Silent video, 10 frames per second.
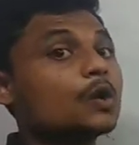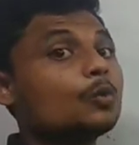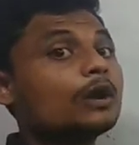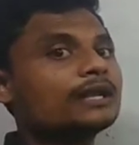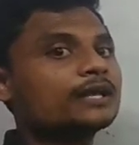
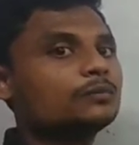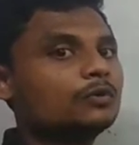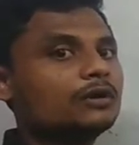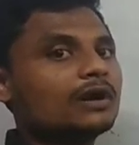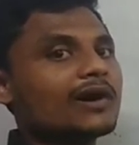
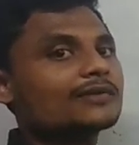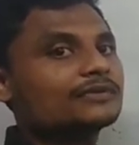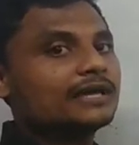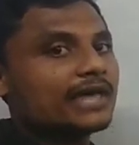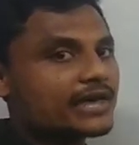vulnerable, or
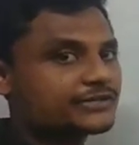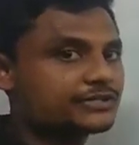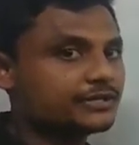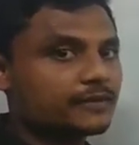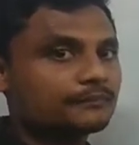the
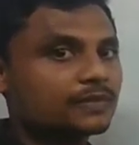extinct.